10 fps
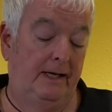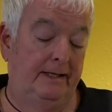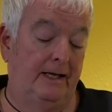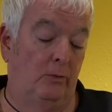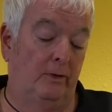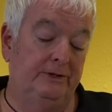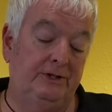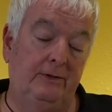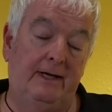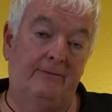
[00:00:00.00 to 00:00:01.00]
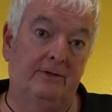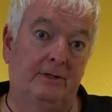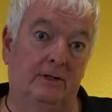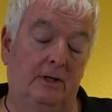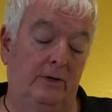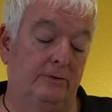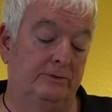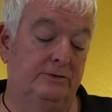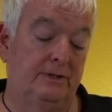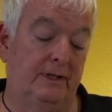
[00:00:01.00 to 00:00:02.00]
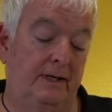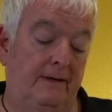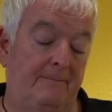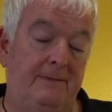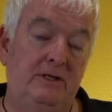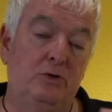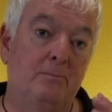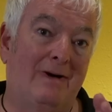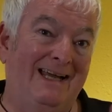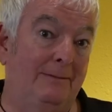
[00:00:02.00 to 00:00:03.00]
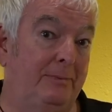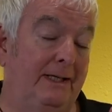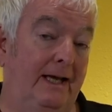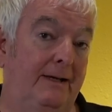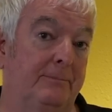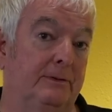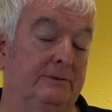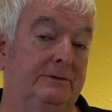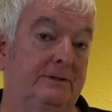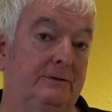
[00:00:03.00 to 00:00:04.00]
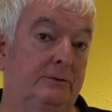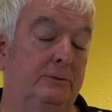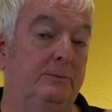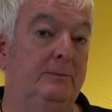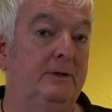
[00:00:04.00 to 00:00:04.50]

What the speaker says: Now once you have it closed, you might be able to